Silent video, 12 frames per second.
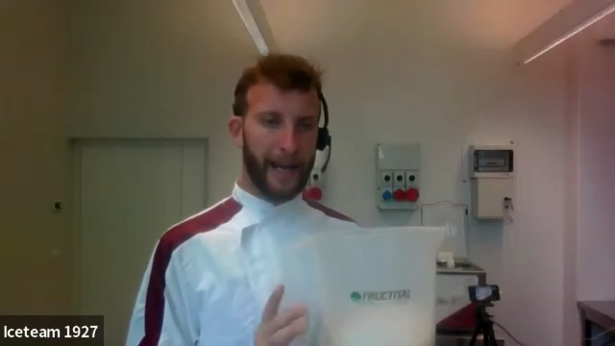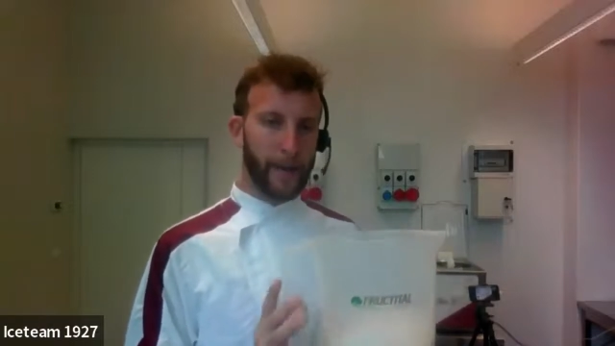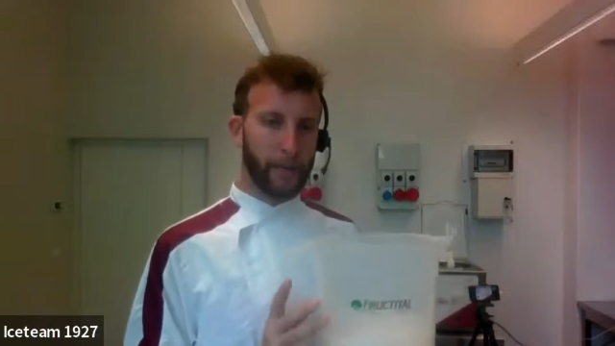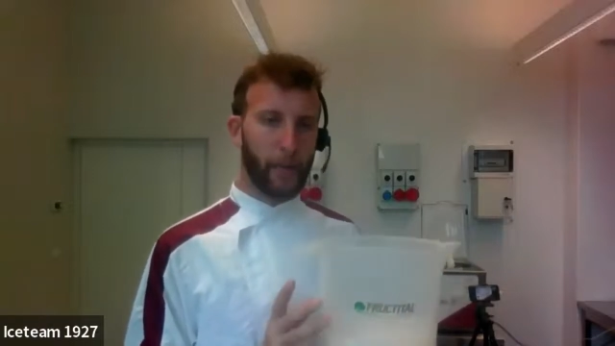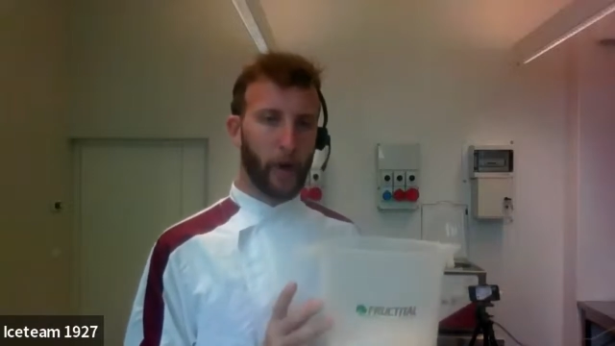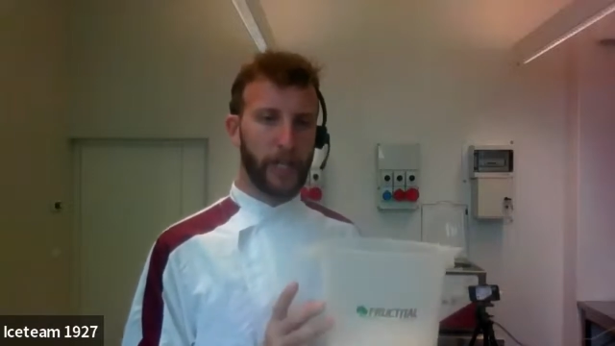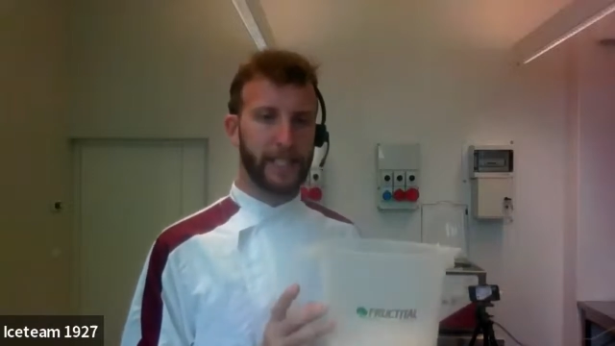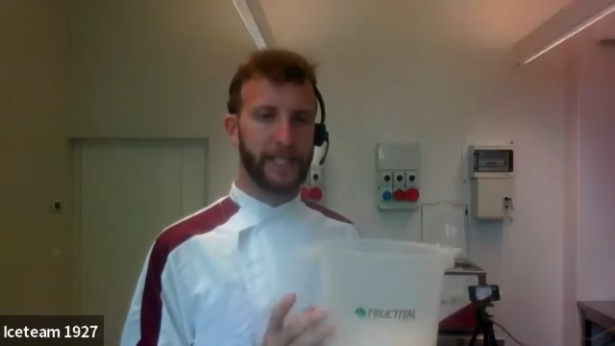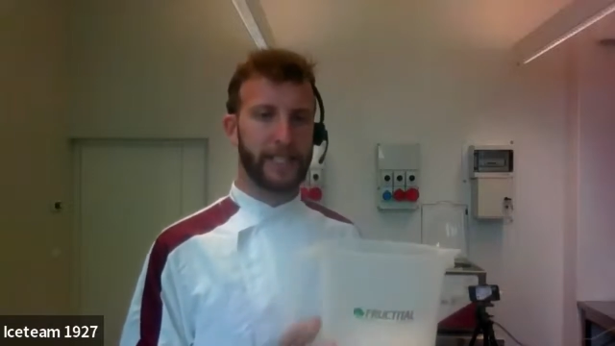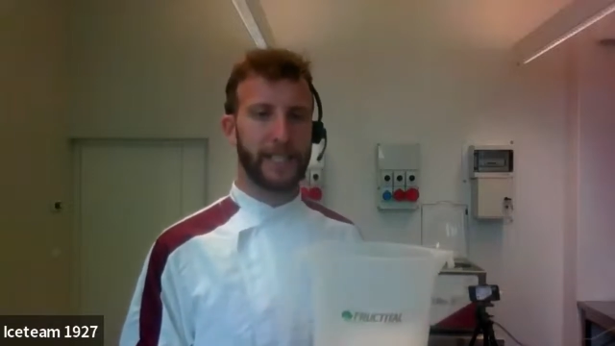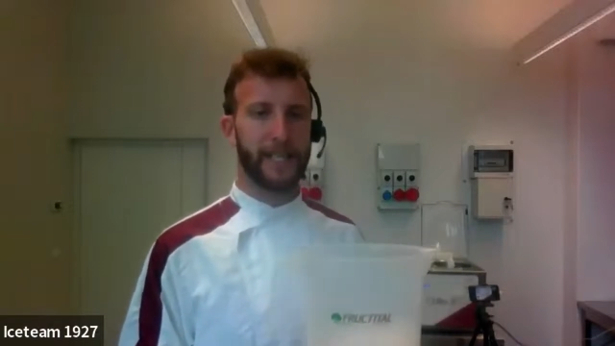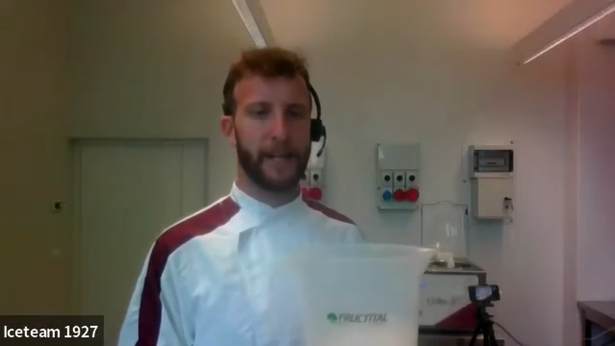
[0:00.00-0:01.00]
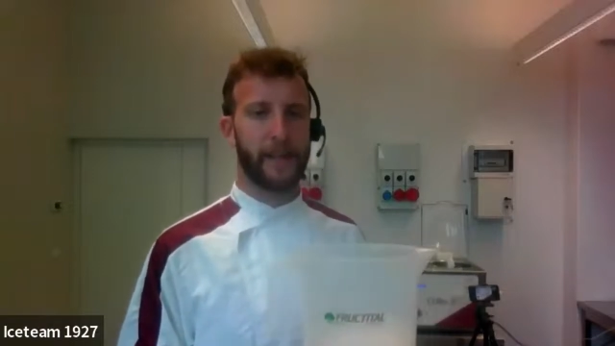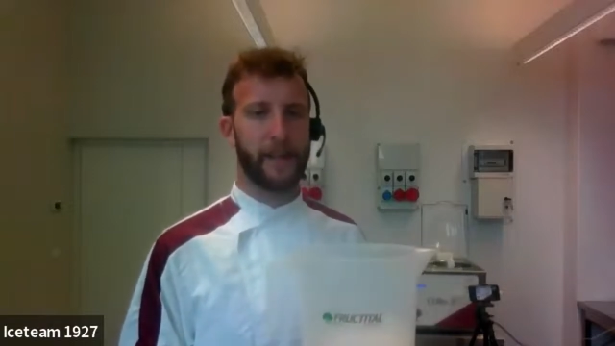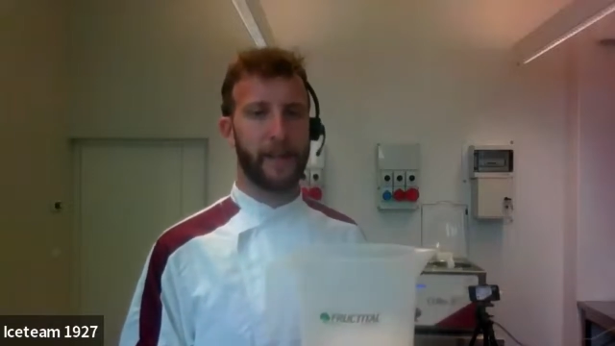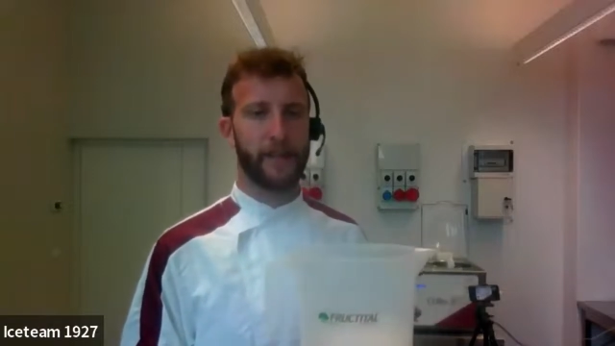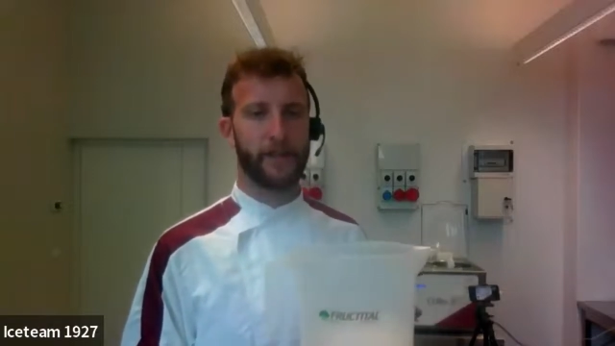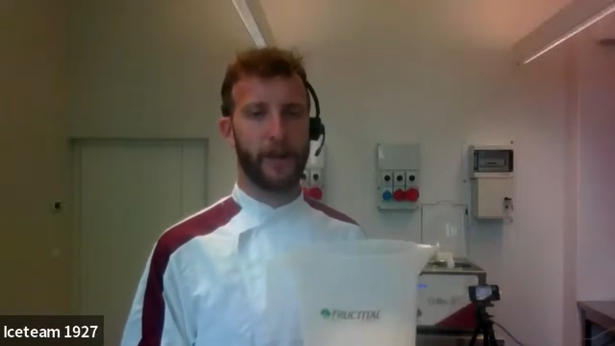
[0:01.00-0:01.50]
An important
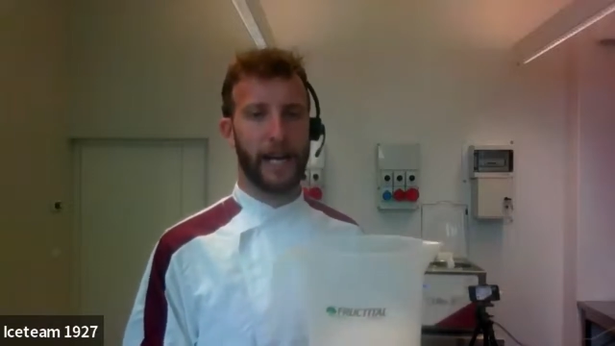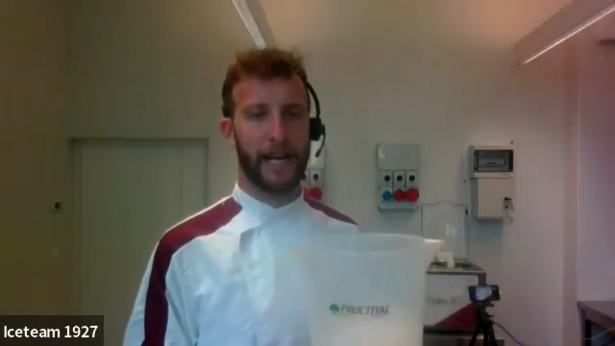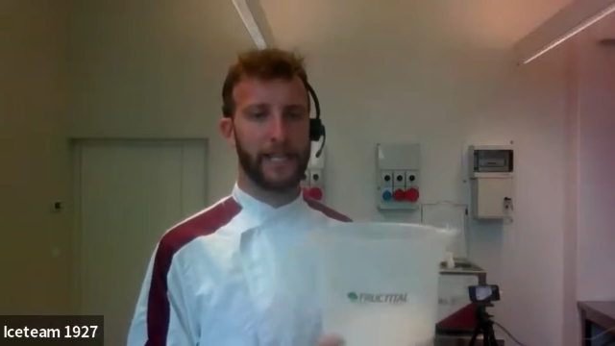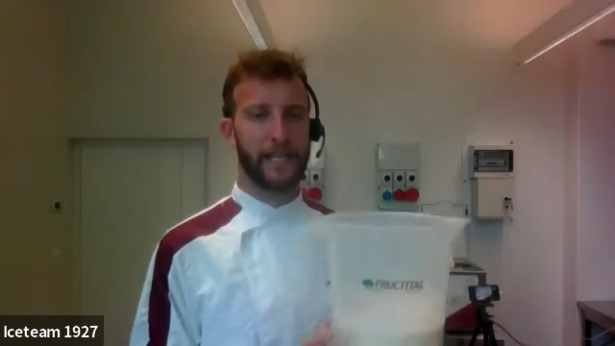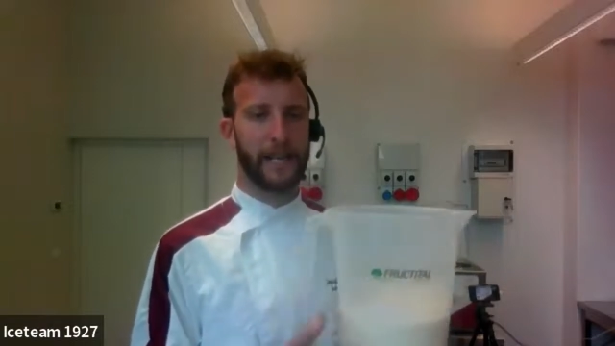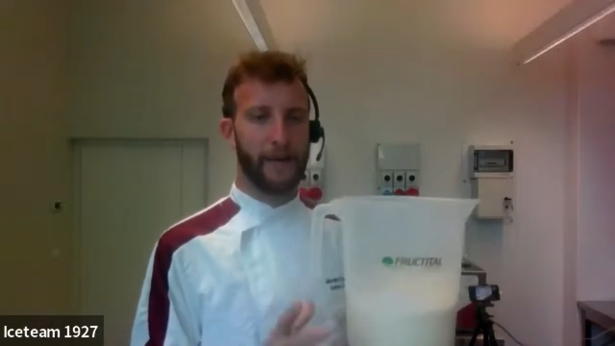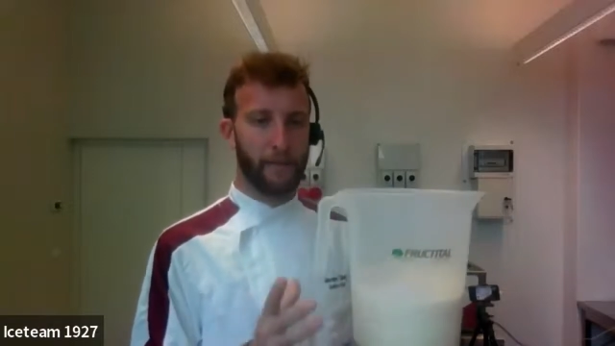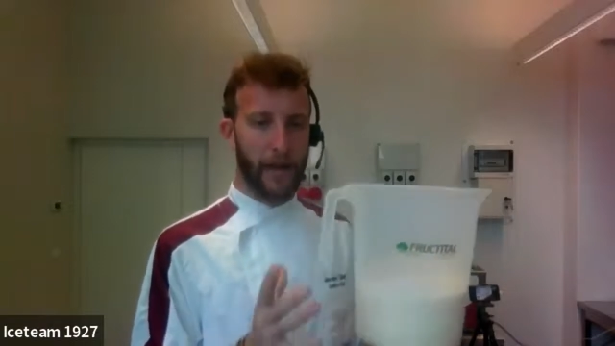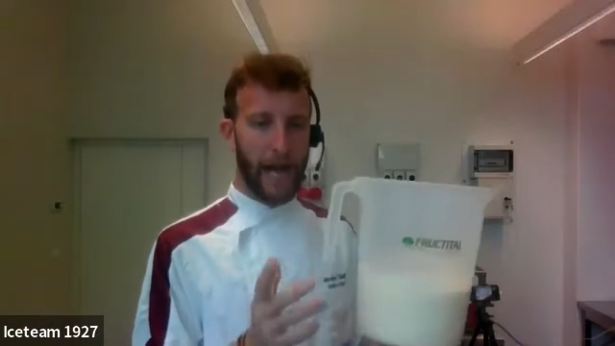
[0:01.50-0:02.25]
thing to add,